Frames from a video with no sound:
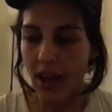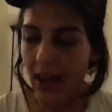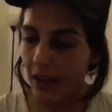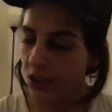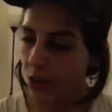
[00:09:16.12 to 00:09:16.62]

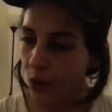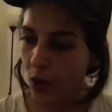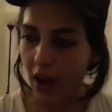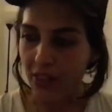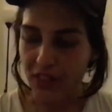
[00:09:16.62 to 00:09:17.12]
you know,
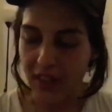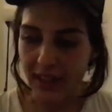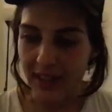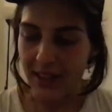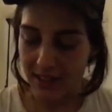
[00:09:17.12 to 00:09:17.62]
I think
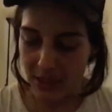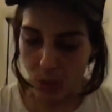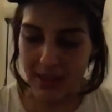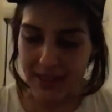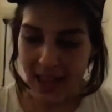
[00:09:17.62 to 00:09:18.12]
it's
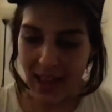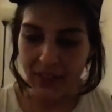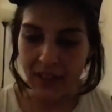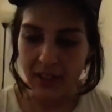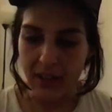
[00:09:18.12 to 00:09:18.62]
quite sad
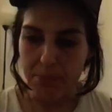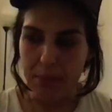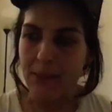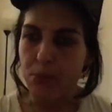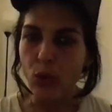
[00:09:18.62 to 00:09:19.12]
that
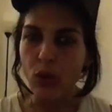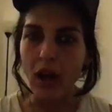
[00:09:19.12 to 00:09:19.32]
people,